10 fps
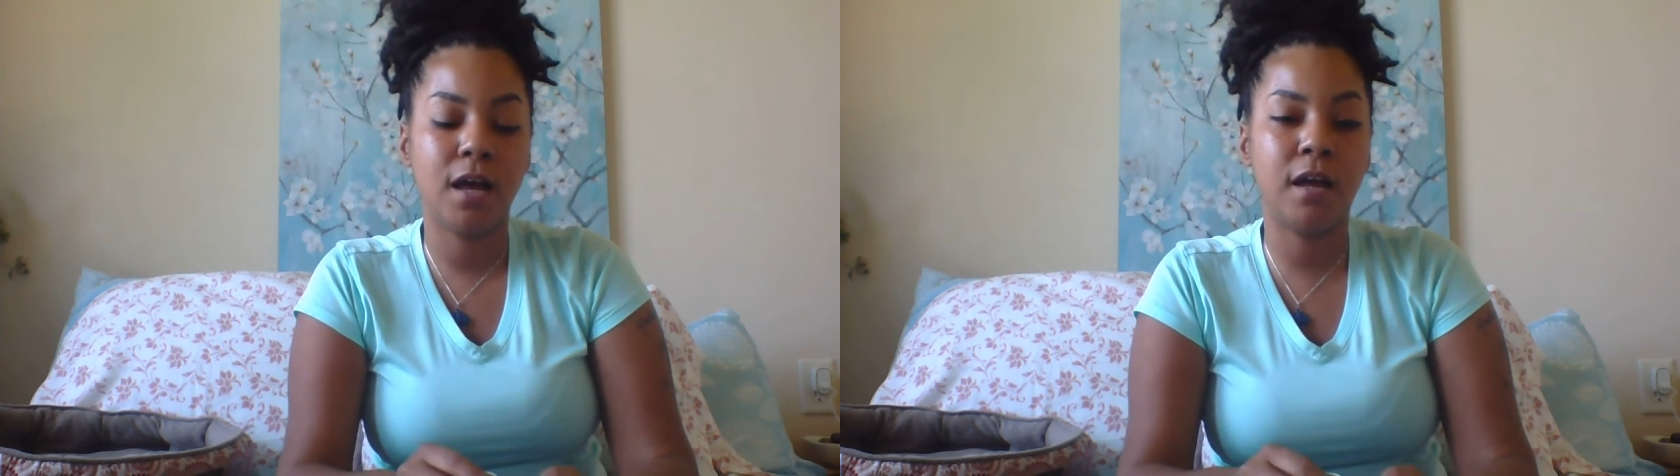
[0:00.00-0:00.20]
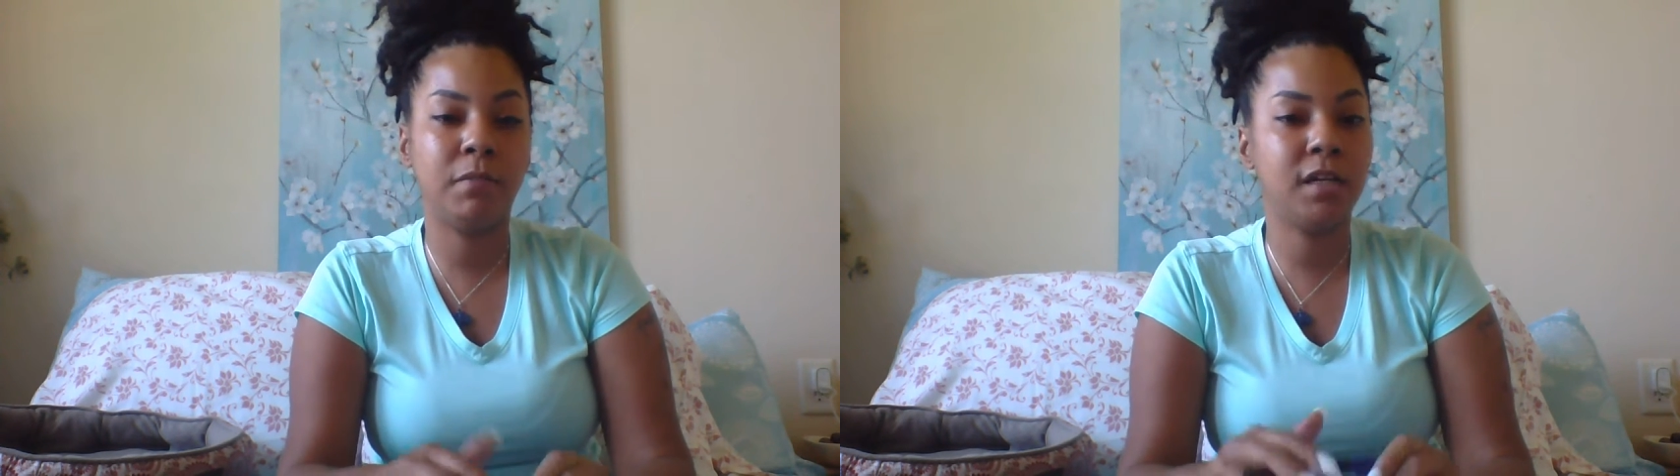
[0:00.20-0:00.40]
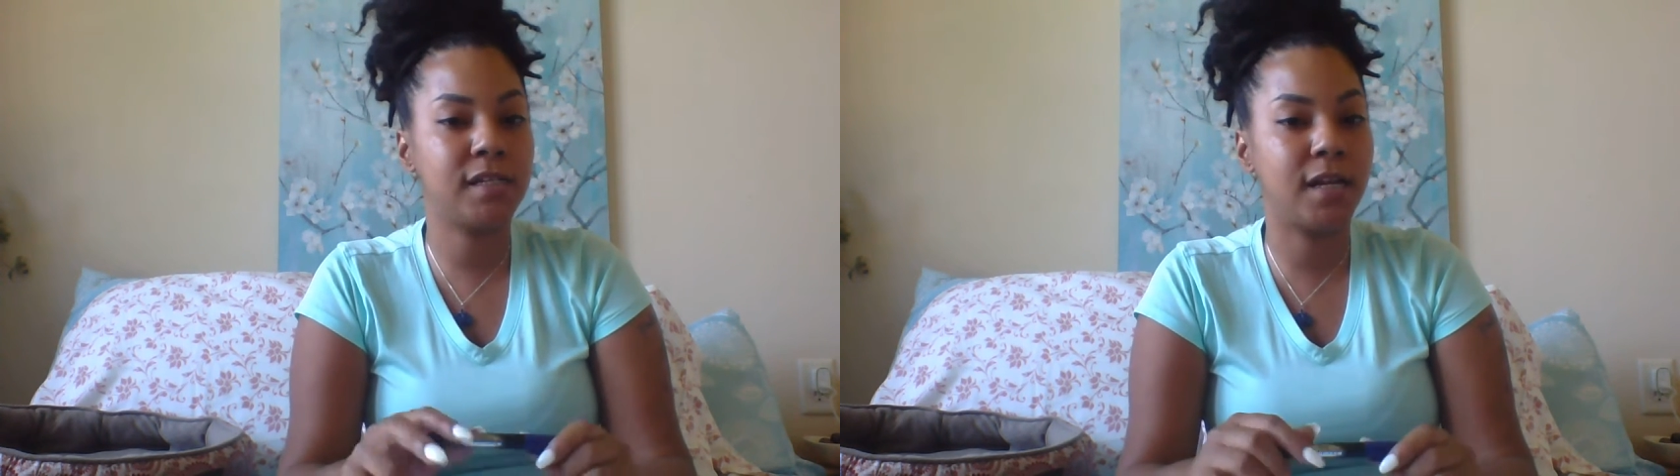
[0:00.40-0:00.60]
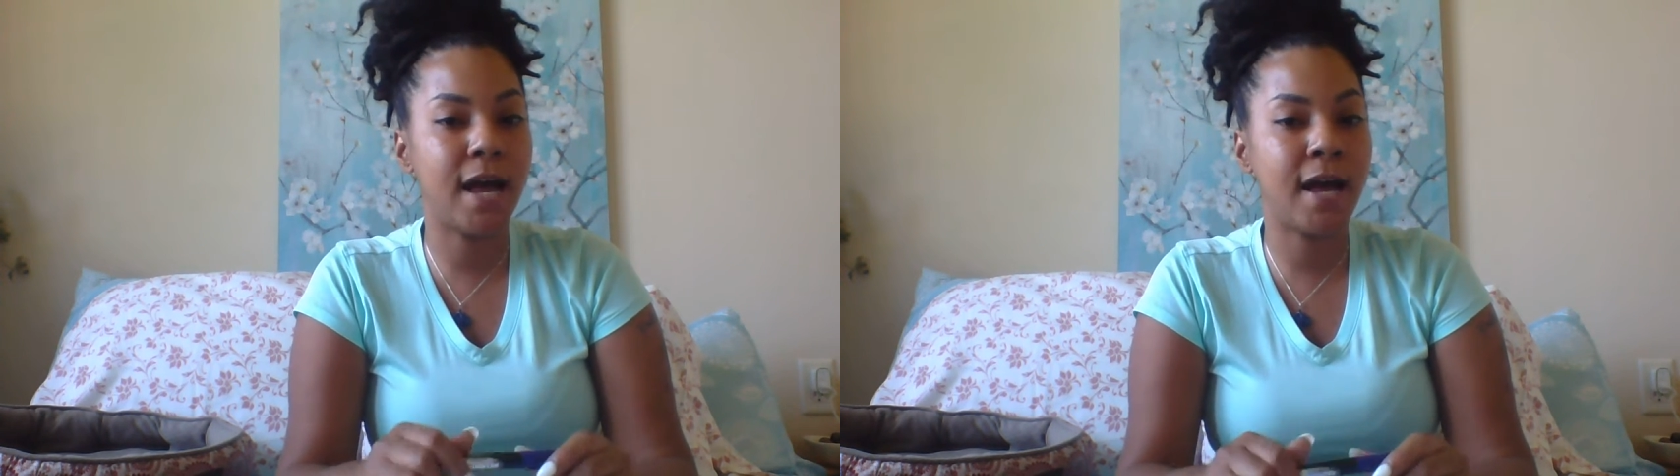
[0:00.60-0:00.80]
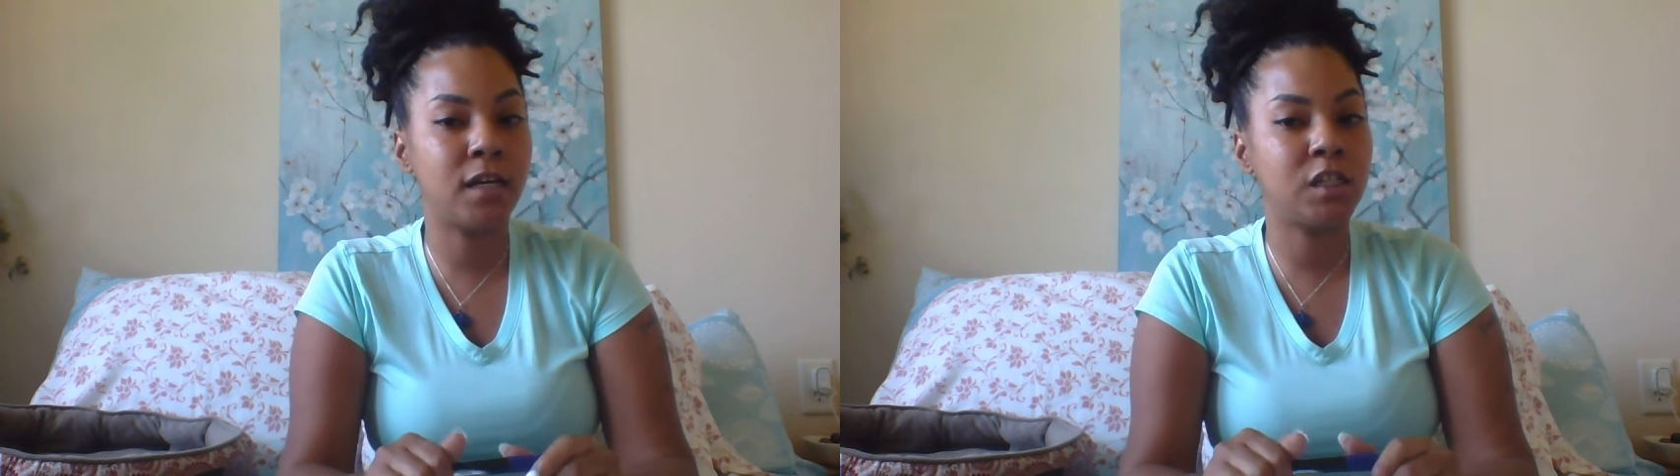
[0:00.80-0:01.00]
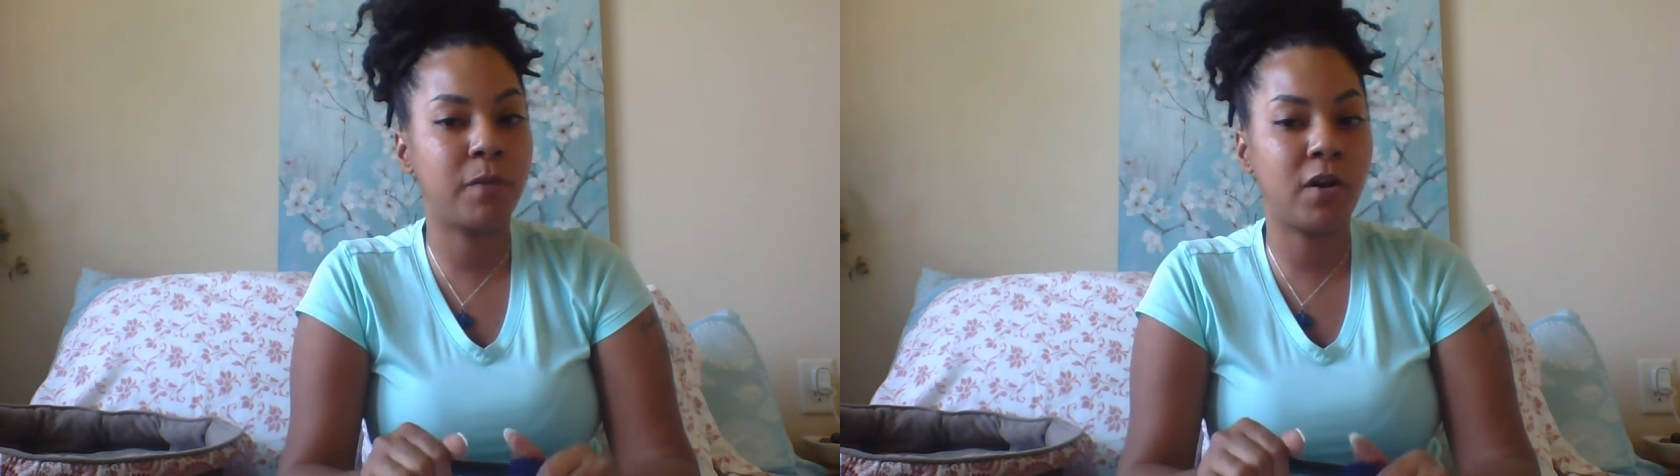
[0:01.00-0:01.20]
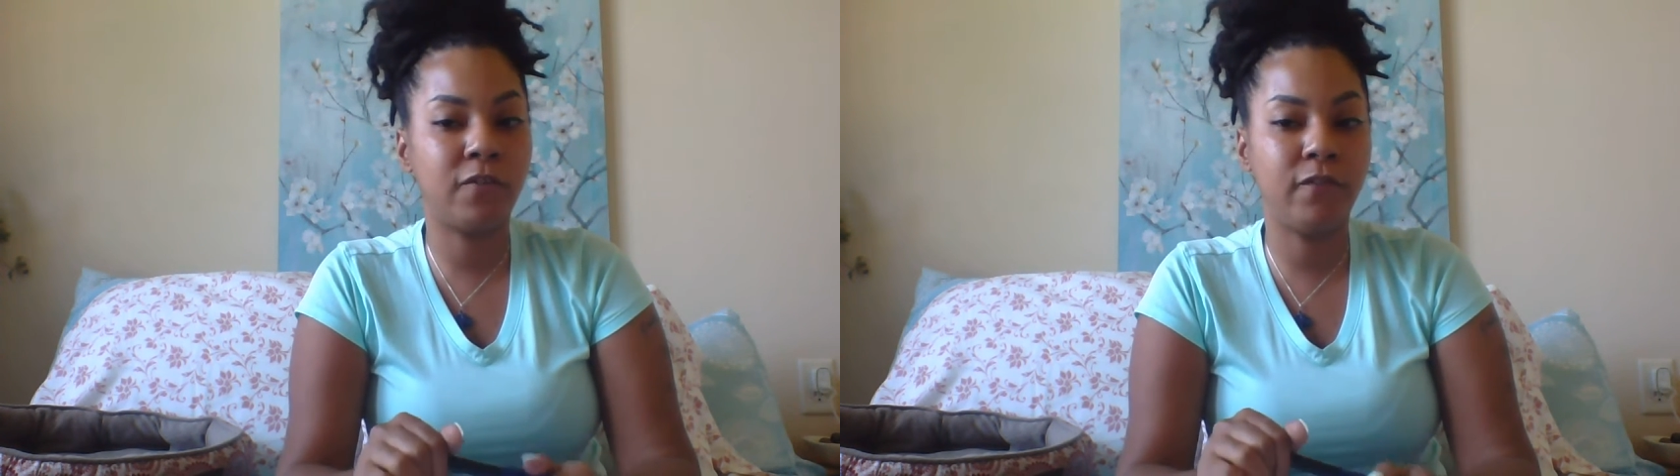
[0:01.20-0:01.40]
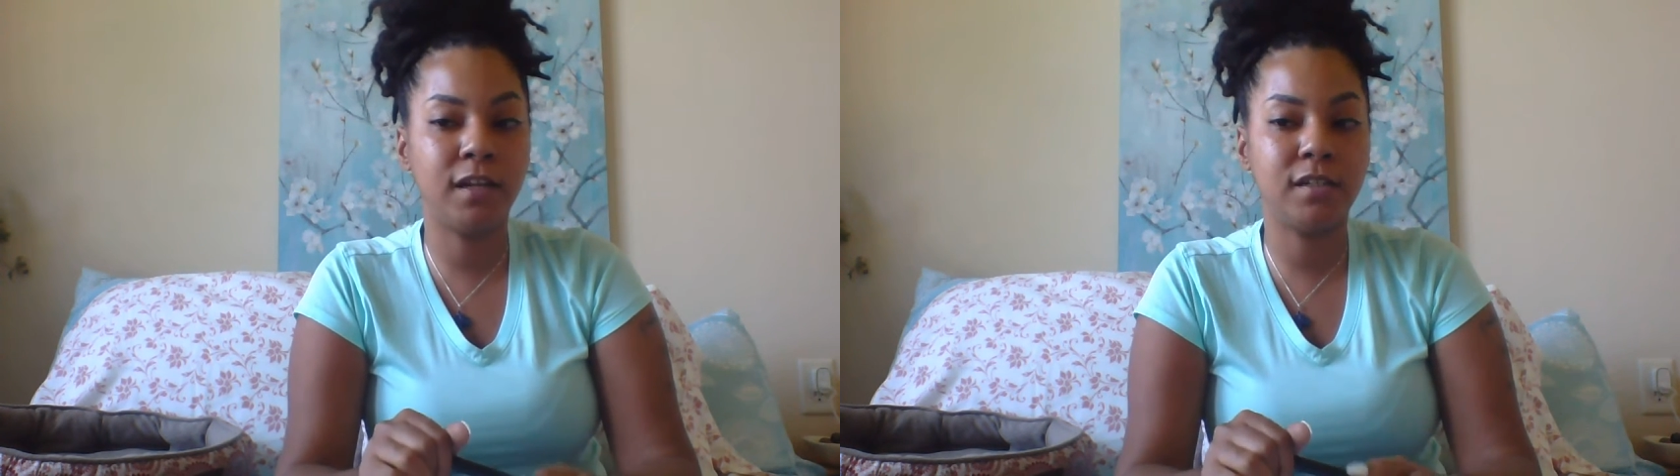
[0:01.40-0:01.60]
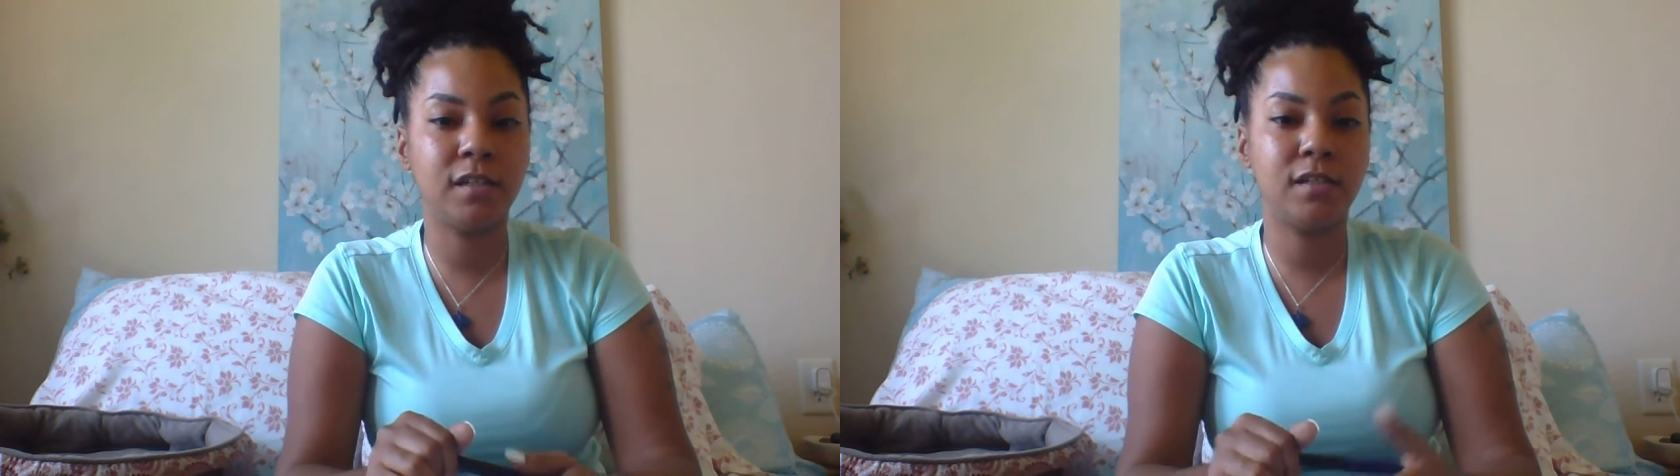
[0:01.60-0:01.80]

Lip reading: because God is perfect,